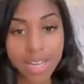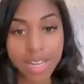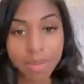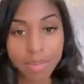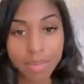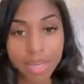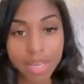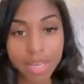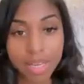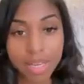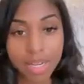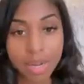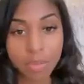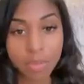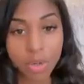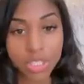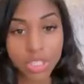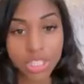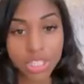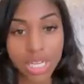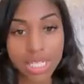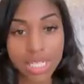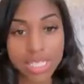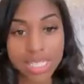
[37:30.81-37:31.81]
I'm here. Come
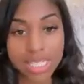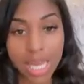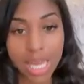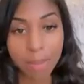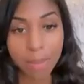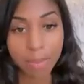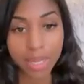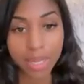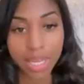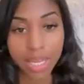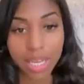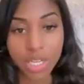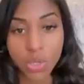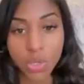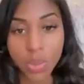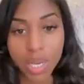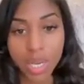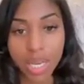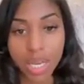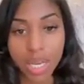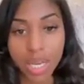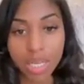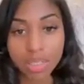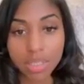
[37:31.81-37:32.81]
on, Jenny, stop playing. You
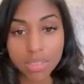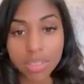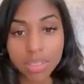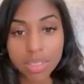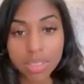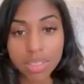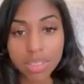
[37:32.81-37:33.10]
here.